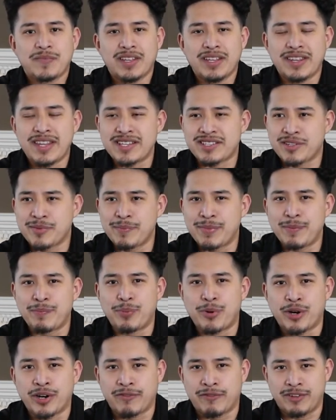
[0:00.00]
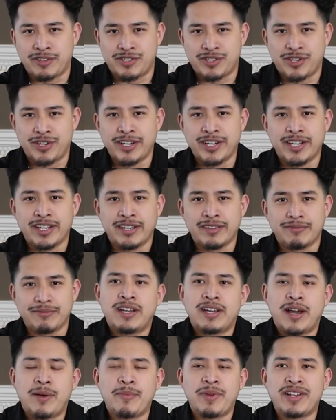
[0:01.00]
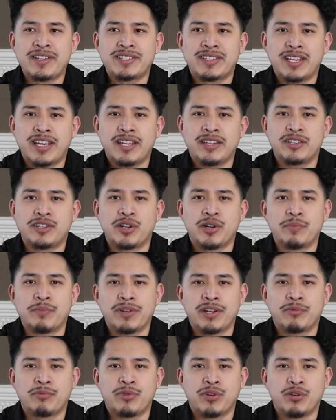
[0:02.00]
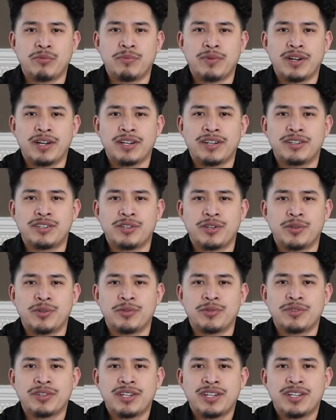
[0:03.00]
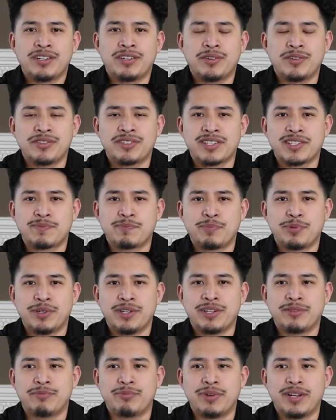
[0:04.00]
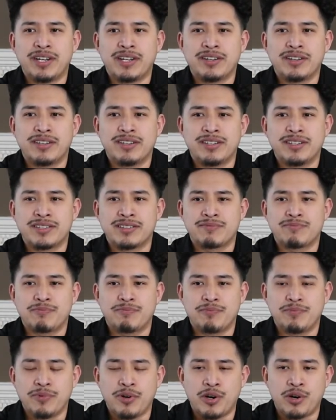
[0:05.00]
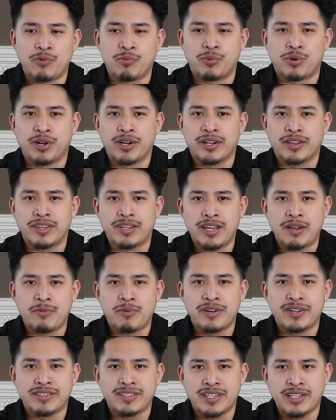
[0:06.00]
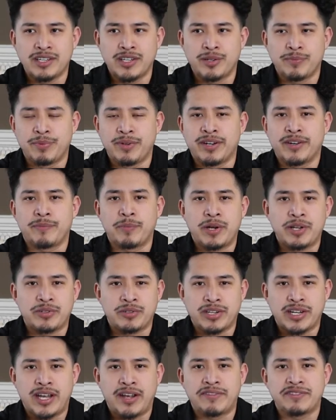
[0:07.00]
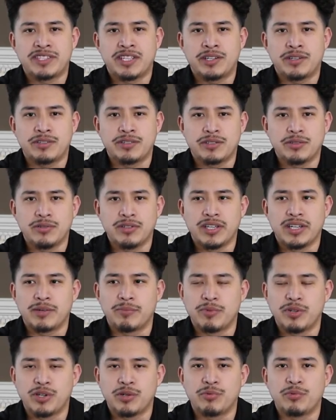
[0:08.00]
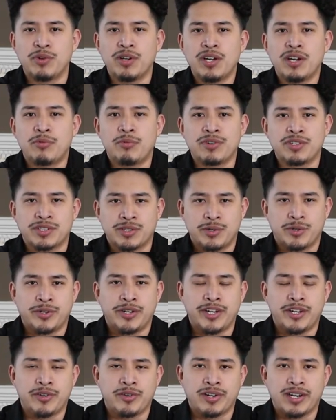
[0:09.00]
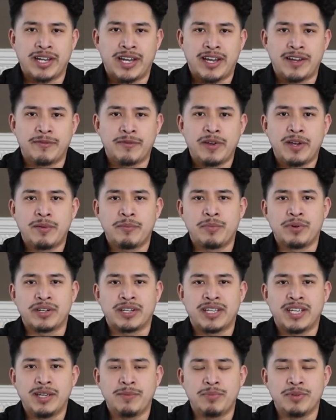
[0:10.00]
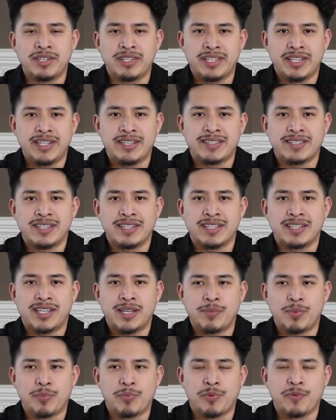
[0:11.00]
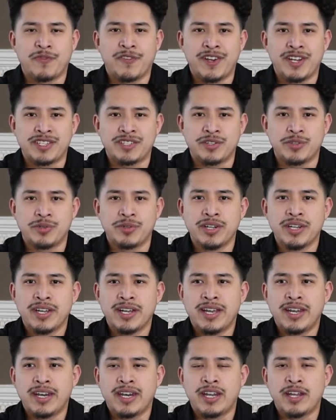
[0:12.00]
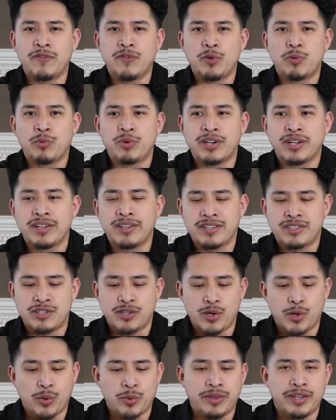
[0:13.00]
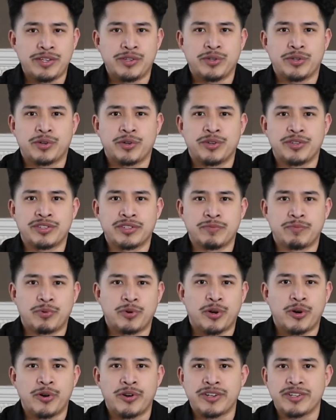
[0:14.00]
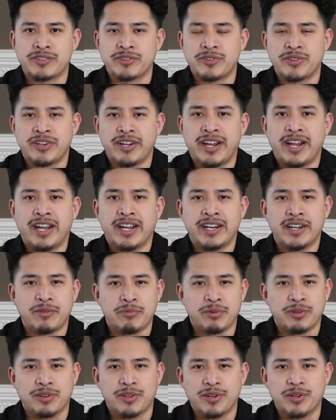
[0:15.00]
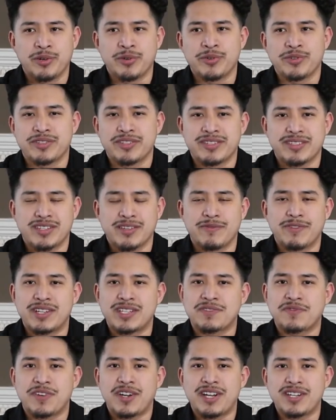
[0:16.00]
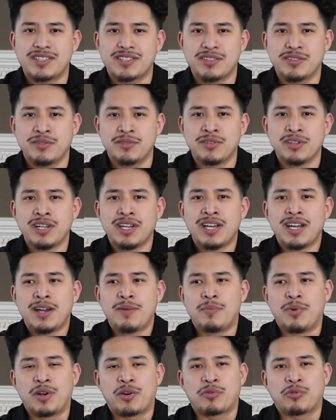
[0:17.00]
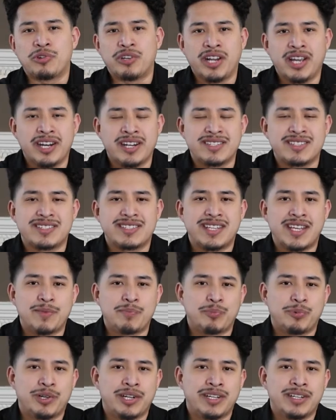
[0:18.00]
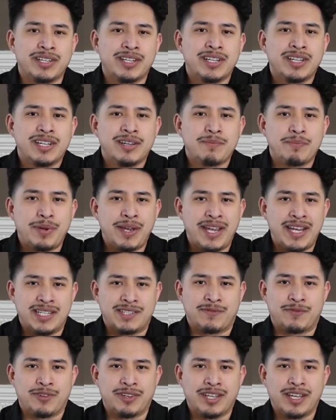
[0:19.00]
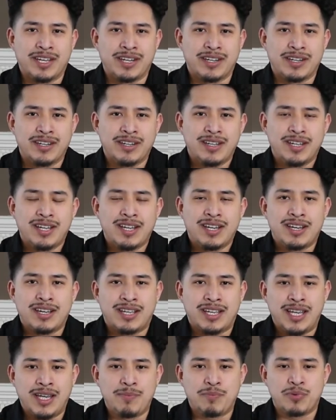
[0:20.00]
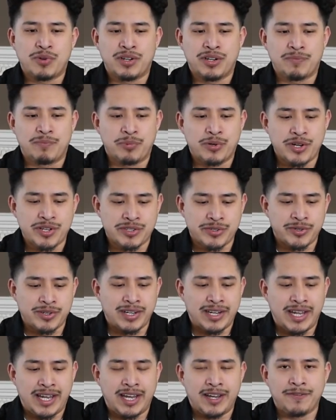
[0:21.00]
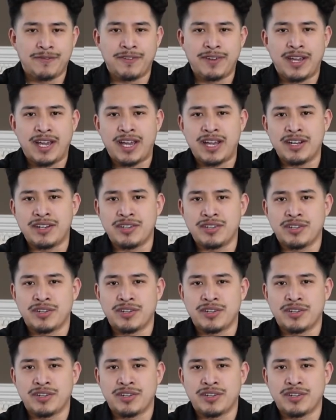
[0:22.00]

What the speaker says: that's going to be part of the journey. I'm not saying don't be a robot. Don't just put just all work. They want to see a little bit about your lifestyle too. Let them know what's going on in your life, but keep it decent, keep it professional. And if you want to show that you're going to parties or you're hanging out with girls and stuff, that's fine too. But create a separate page for that. Keep your personal life and